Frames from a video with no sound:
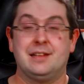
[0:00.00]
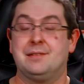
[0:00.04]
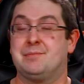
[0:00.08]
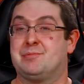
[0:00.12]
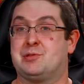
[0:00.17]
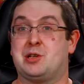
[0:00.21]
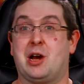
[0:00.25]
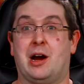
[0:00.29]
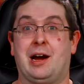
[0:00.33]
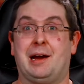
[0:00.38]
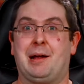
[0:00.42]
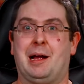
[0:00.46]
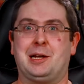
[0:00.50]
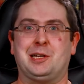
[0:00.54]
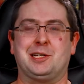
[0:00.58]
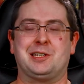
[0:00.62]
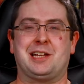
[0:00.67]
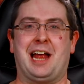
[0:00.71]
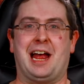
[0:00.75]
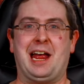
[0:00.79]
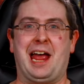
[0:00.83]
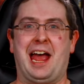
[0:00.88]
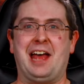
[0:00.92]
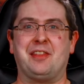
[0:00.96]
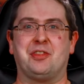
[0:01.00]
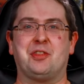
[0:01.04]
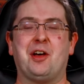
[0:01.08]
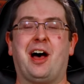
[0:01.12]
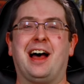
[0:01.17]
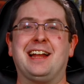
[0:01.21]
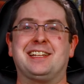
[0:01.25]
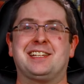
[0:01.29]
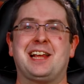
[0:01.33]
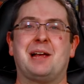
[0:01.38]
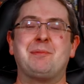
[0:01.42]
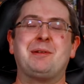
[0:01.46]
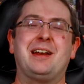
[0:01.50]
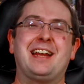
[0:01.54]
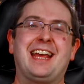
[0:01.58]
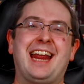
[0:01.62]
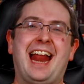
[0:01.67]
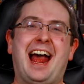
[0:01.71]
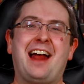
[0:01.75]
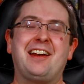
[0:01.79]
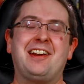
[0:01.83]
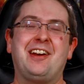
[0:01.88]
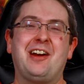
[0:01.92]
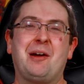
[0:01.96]
Sorry, I had thoughts. I'm going to get
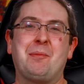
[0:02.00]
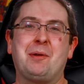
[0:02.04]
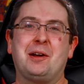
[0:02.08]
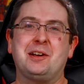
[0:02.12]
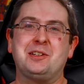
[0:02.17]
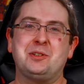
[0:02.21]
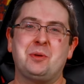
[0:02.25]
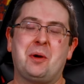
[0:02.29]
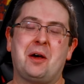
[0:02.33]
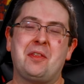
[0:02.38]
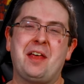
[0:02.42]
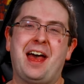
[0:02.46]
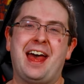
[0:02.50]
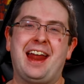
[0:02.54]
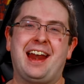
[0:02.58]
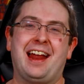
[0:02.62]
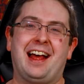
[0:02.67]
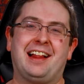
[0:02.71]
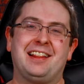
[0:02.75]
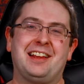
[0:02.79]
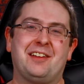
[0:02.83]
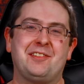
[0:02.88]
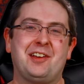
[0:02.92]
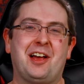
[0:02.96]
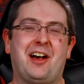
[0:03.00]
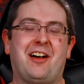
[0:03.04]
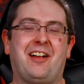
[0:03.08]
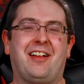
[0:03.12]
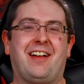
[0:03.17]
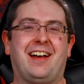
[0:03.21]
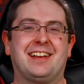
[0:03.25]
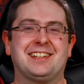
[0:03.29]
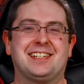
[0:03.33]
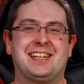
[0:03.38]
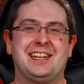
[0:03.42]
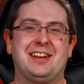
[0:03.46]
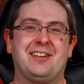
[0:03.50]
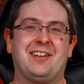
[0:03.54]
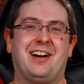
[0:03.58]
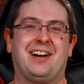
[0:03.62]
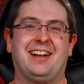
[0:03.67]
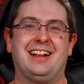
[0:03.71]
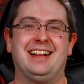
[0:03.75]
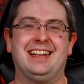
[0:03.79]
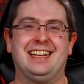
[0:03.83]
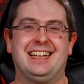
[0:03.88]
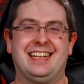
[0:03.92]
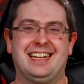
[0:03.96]
out of here. I'm going to do all that. I love y'all. I'll see you
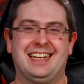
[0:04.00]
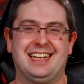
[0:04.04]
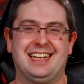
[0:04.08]
all